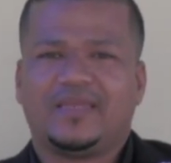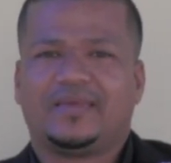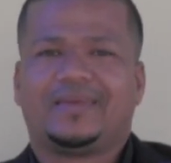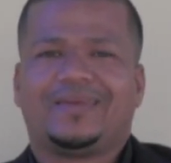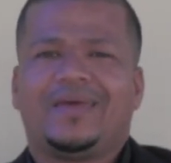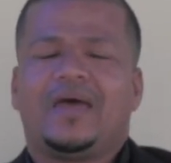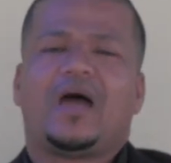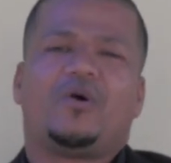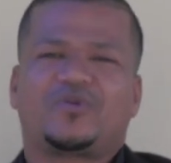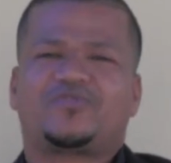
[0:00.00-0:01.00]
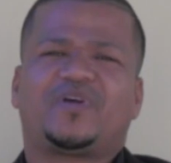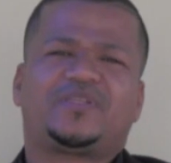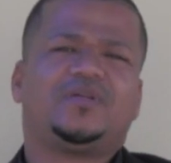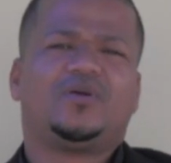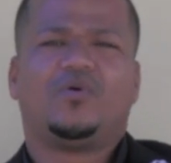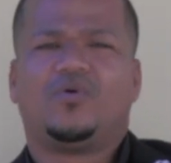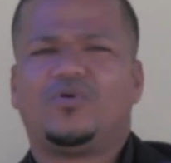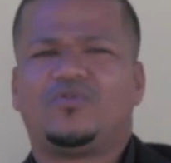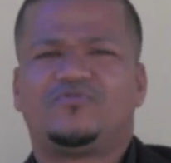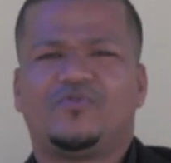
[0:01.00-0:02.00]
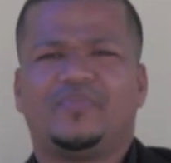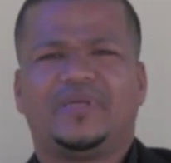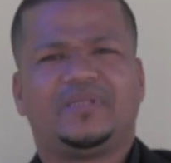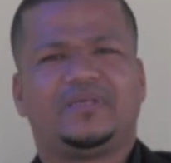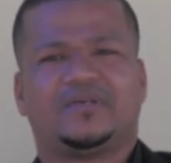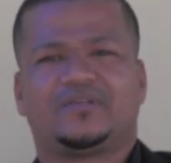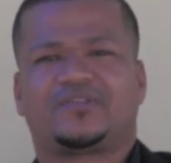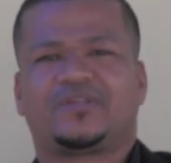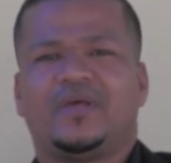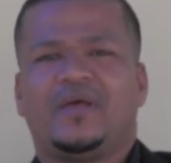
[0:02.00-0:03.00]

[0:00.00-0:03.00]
end, I was fighting a war for many years,